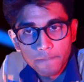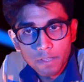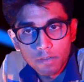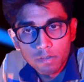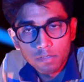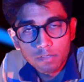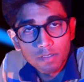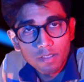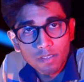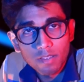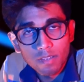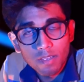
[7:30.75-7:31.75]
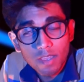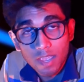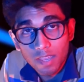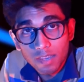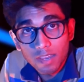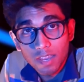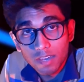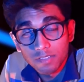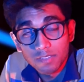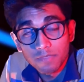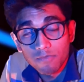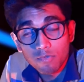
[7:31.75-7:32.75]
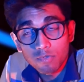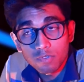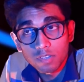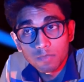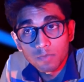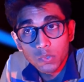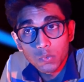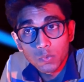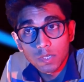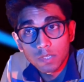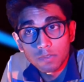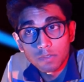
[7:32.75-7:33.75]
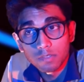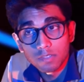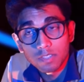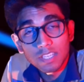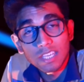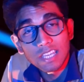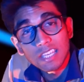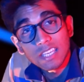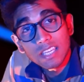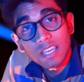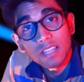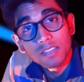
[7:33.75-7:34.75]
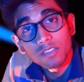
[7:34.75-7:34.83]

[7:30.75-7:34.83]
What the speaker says: There is an adhesive force in between the skin